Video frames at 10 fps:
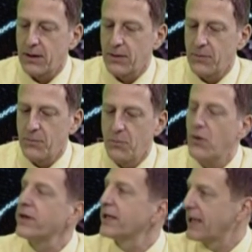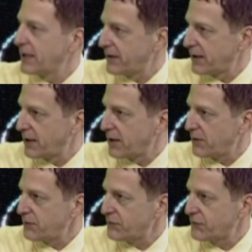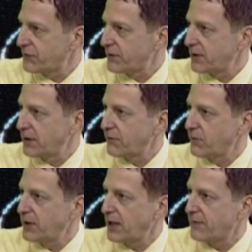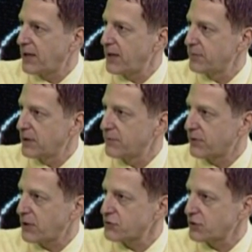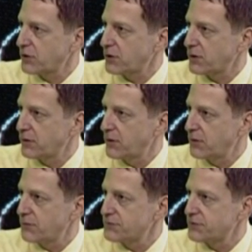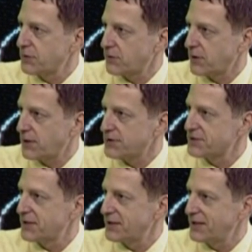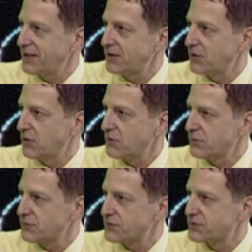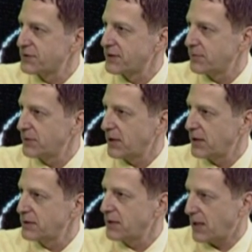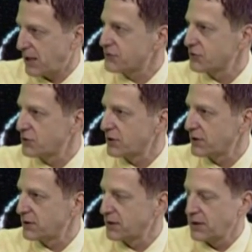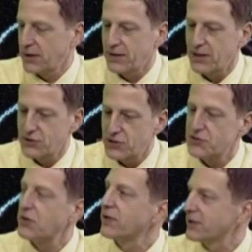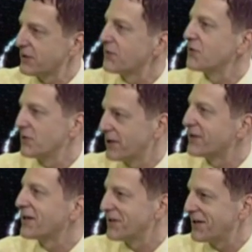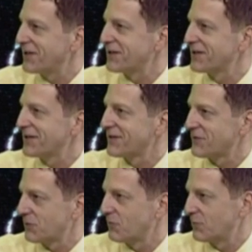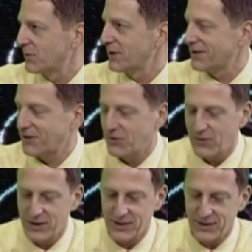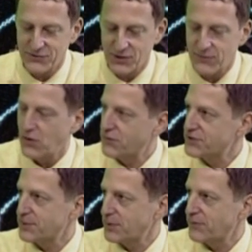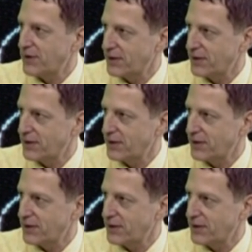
more than anything else, if we have high blood pressure, those neurons that need the blood oxygen, they just don't get the fuel that they need. If you know, and sort of oversimplifying it